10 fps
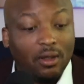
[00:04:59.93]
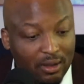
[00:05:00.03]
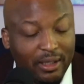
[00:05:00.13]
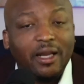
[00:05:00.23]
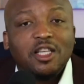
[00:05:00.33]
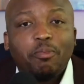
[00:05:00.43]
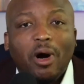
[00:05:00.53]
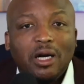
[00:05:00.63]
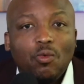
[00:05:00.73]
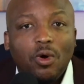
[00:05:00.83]
That is
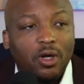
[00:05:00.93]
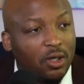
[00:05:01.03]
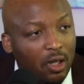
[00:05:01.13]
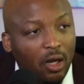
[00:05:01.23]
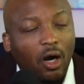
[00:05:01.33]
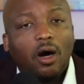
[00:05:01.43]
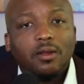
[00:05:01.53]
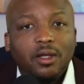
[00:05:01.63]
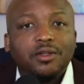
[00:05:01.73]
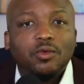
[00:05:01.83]
part one on
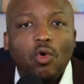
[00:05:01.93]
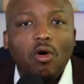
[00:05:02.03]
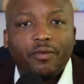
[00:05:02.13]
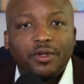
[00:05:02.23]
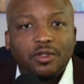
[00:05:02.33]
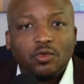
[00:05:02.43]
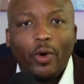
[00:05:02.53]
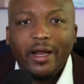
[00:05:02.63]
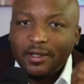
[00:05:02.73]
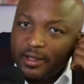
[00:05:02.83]
this Roe versus
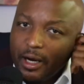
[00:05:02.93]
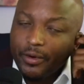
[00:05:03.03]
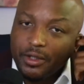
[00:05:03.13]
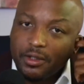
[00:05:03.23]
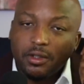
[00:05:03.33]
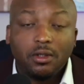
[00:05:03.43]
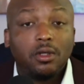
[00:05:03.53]
Wade series.